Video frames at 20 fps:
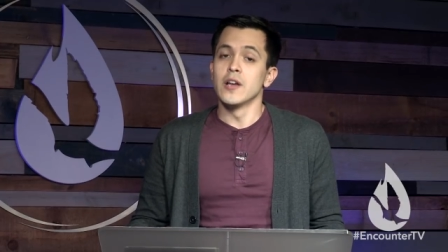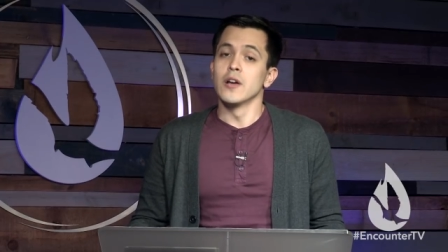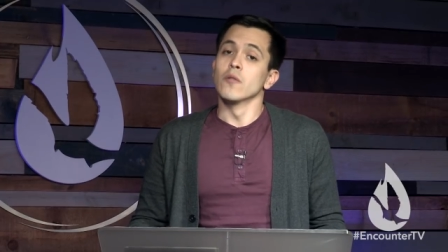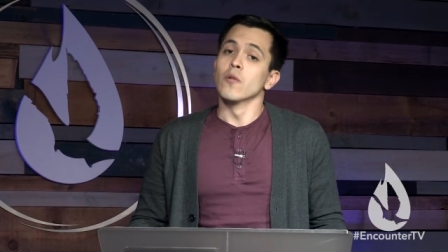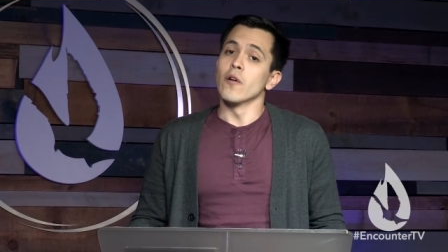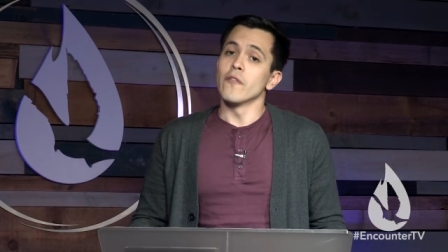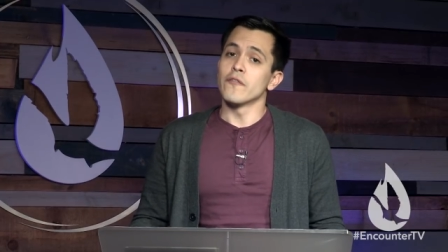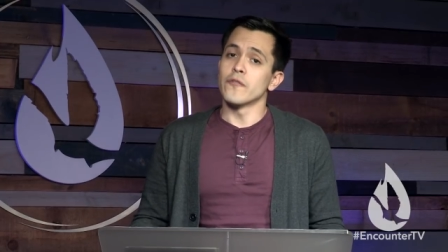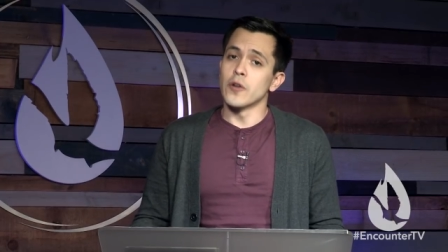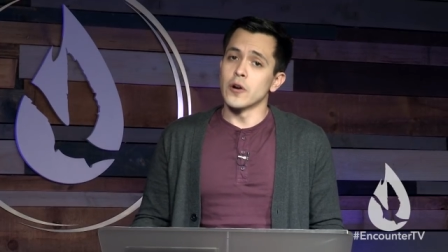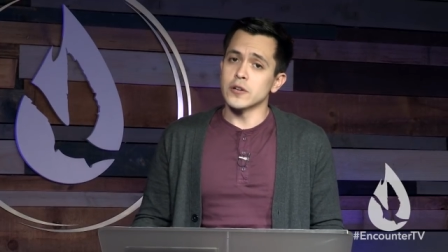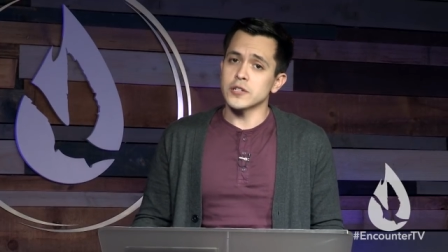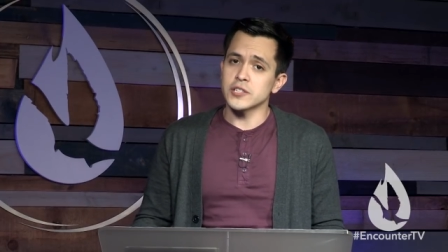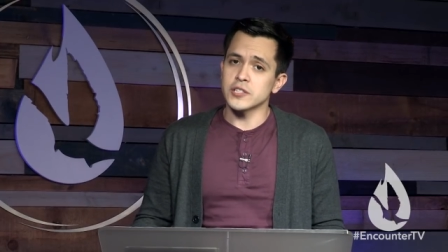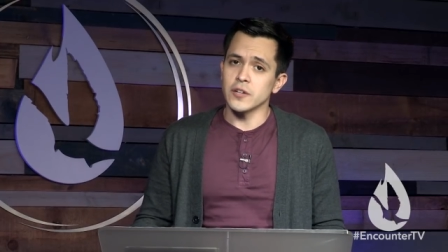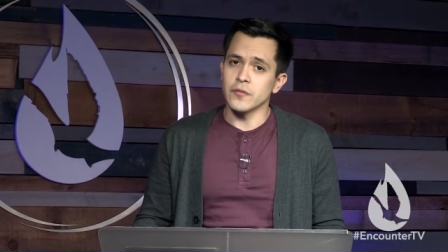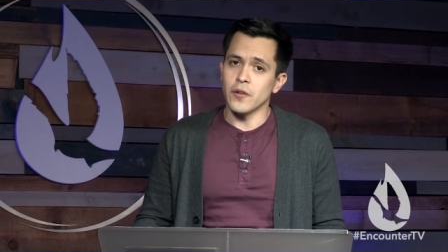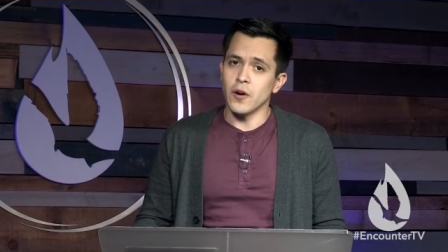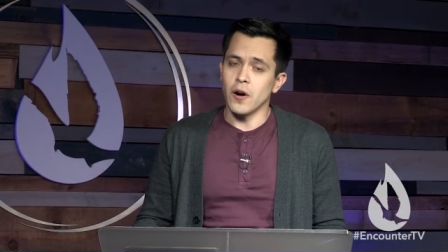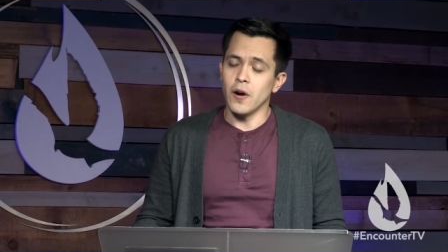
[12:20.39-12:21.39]
Well, first
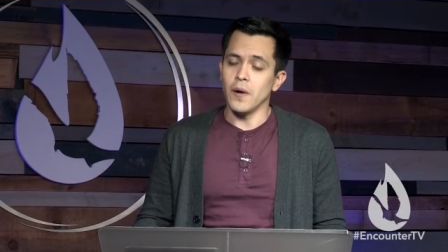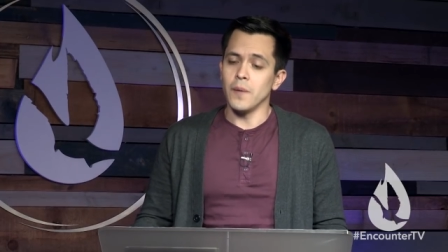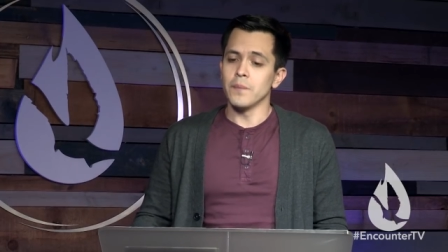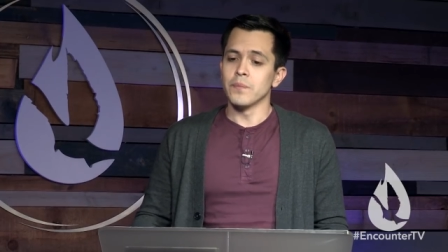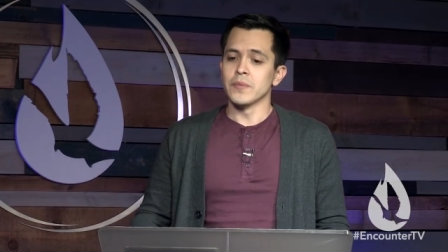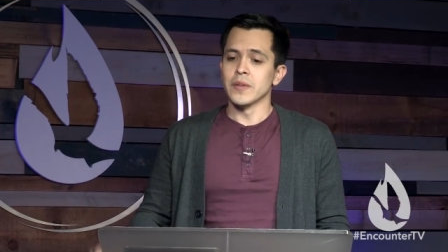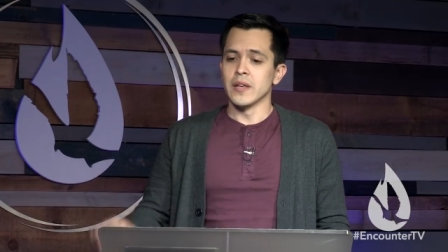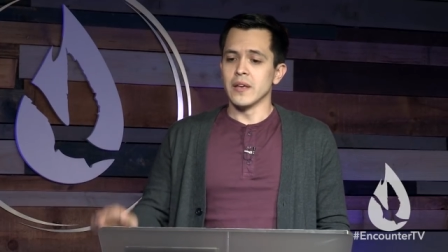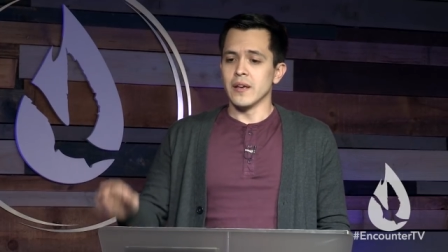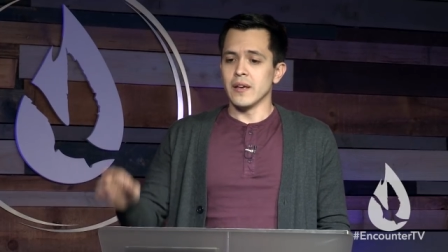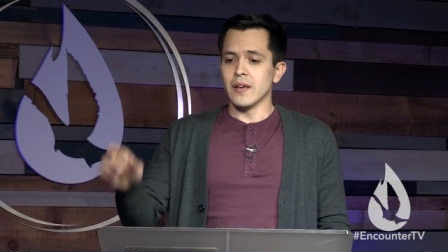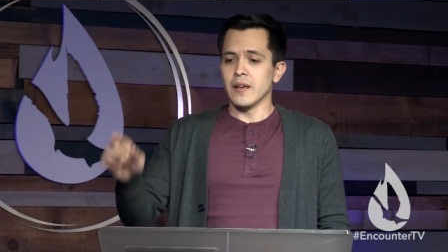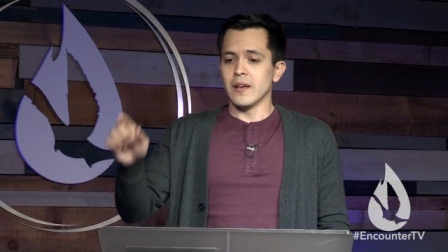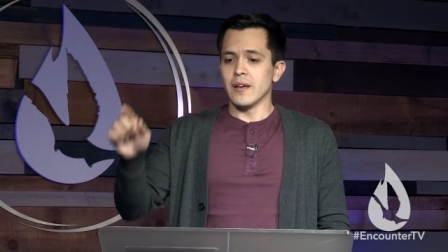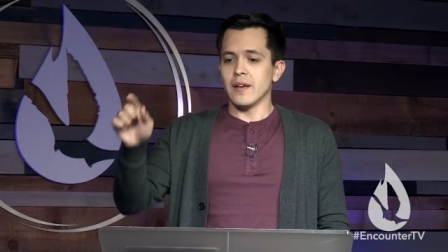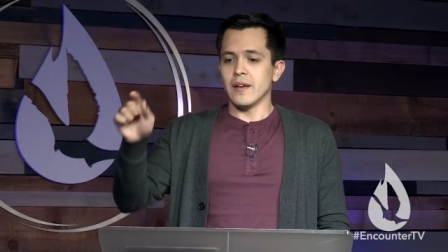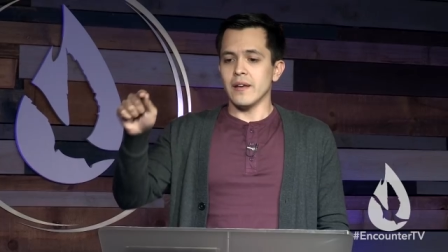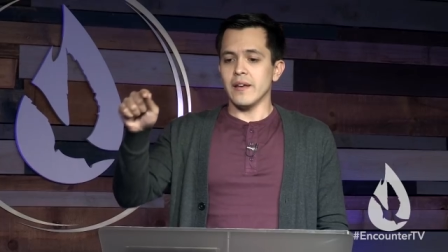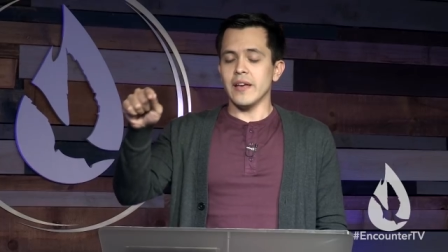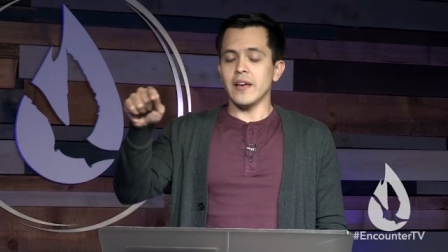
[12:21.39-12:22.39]
of all,
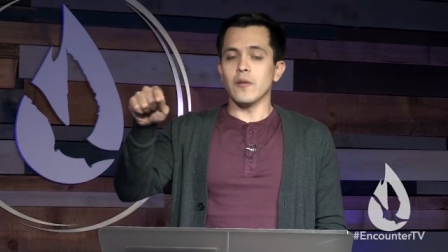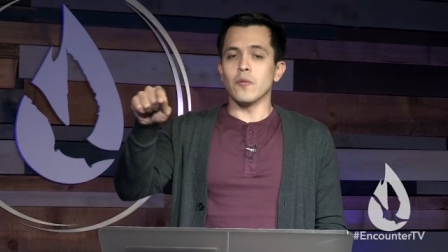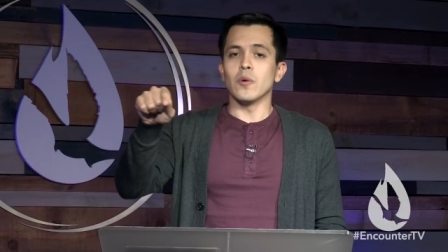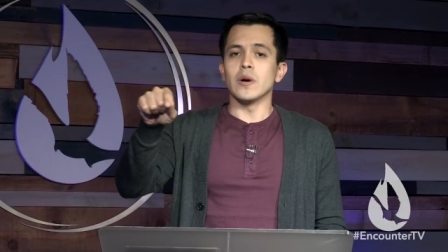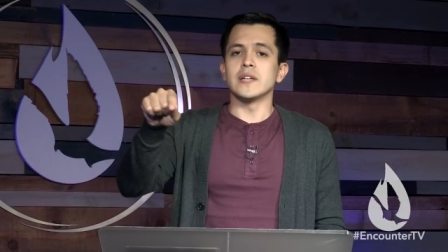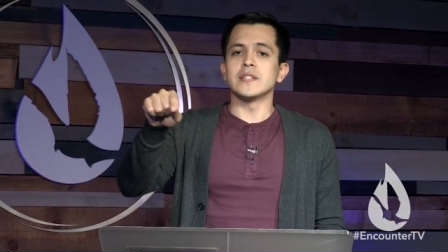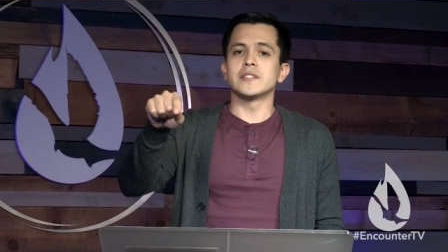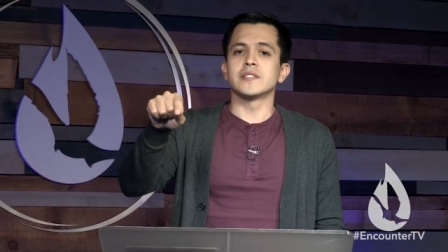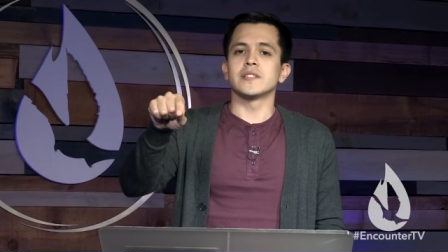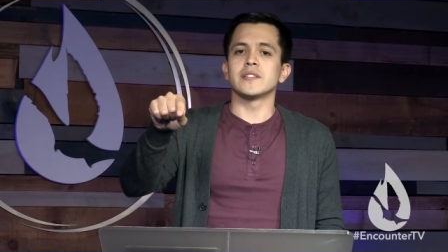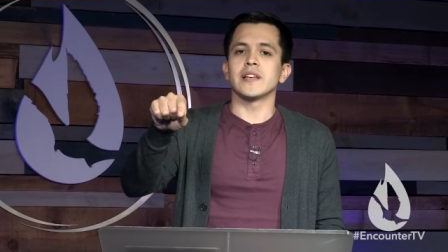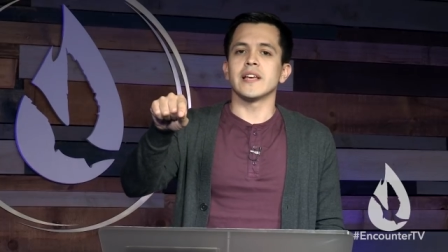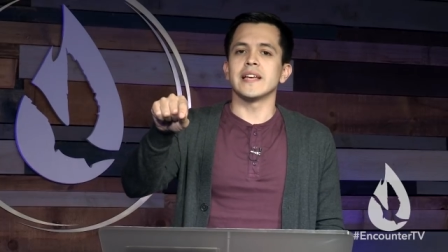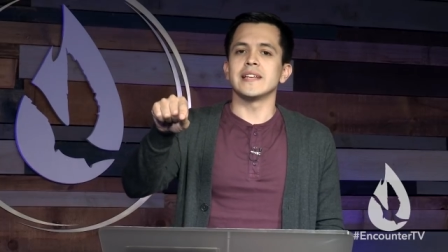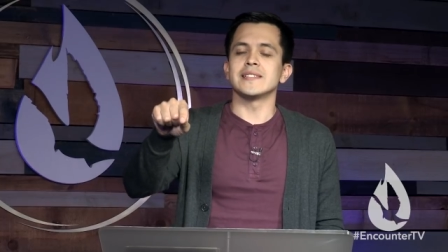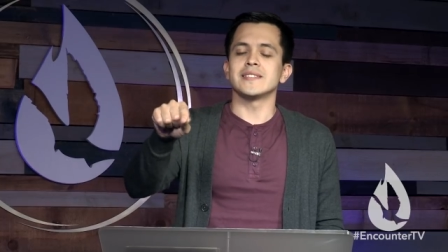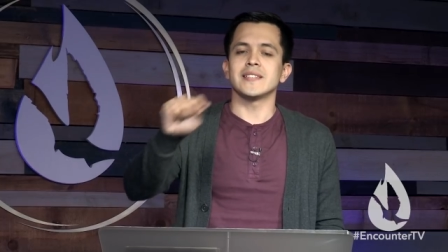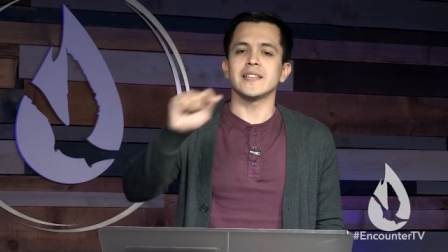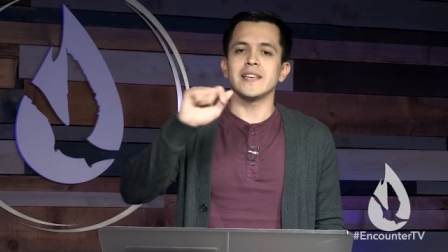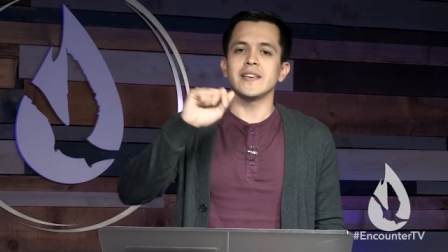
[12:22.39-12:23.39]
it was
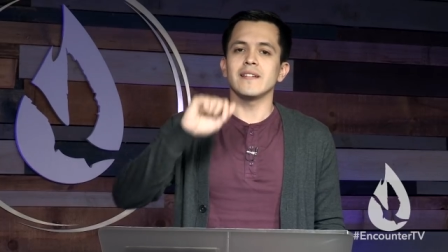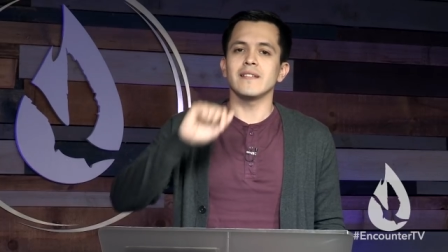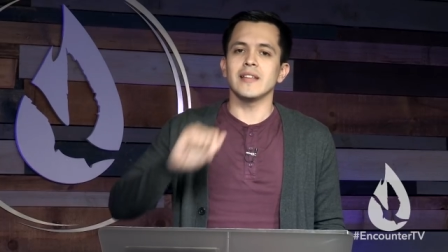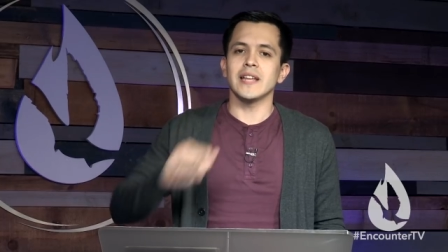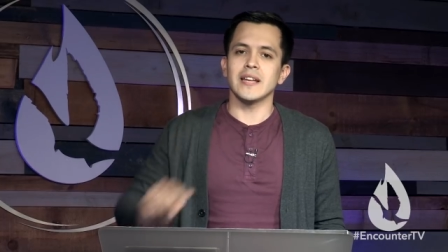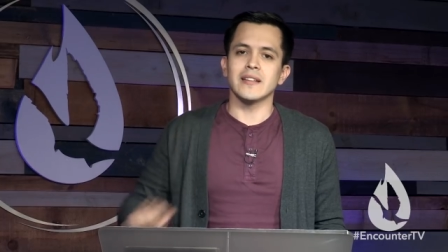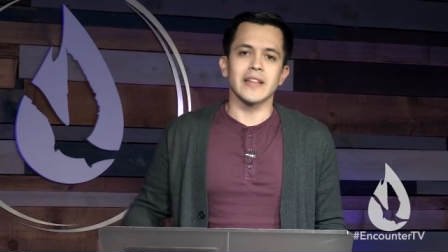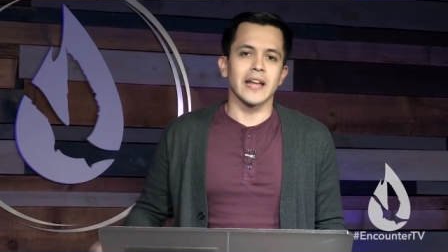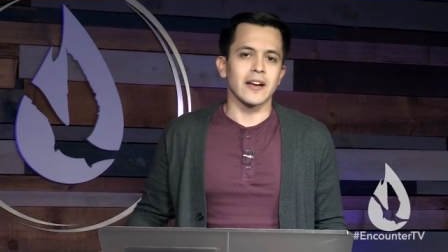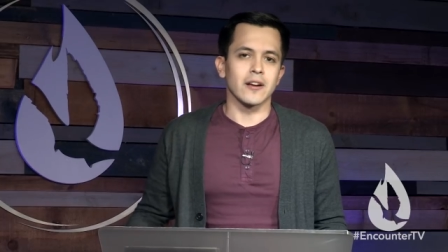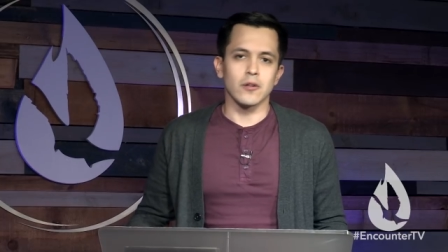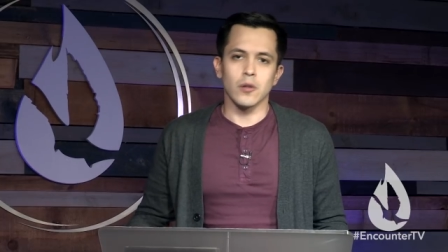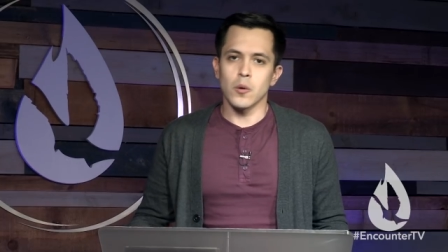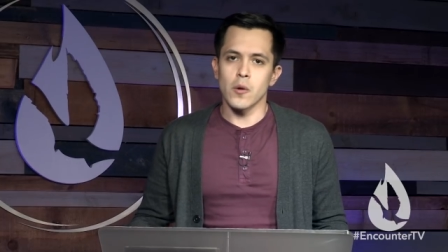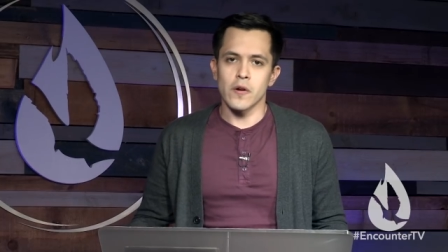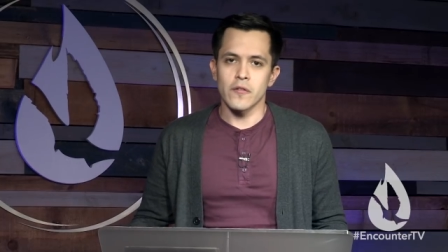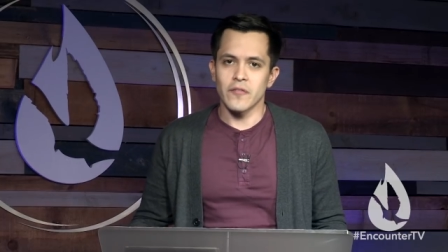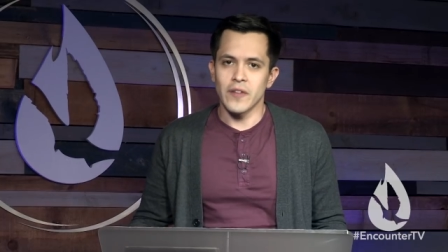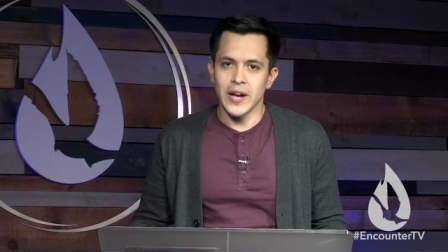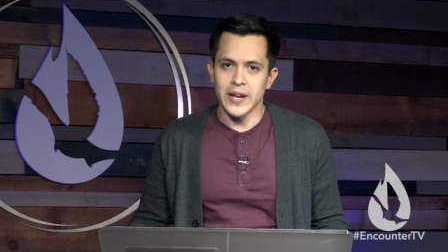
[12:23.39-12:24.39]
his healing that
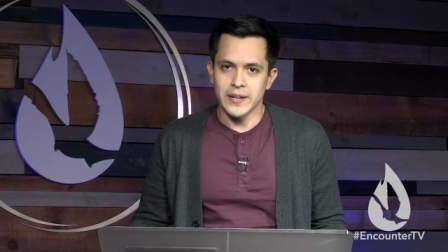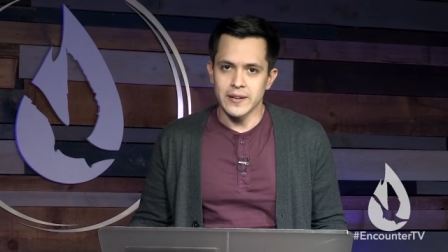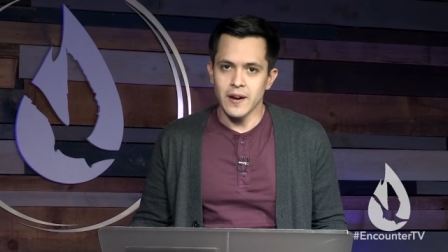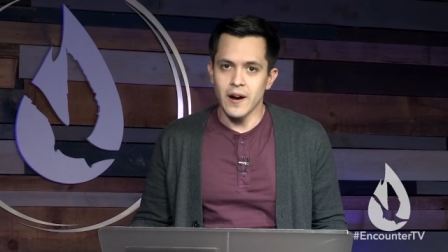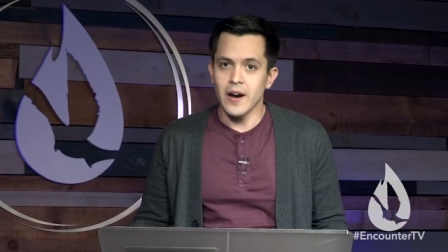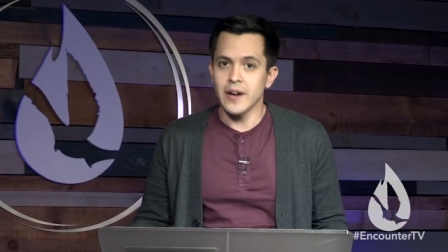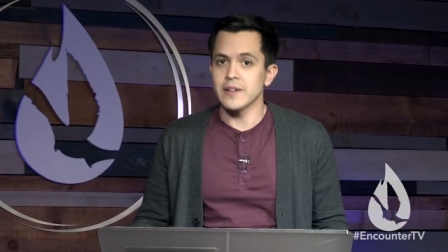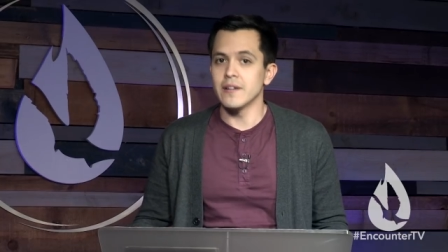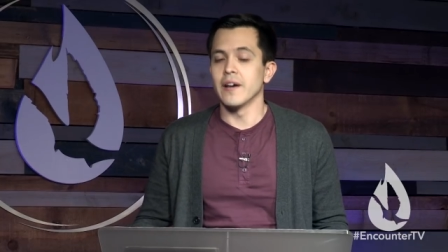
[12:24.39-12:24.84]
glorified God,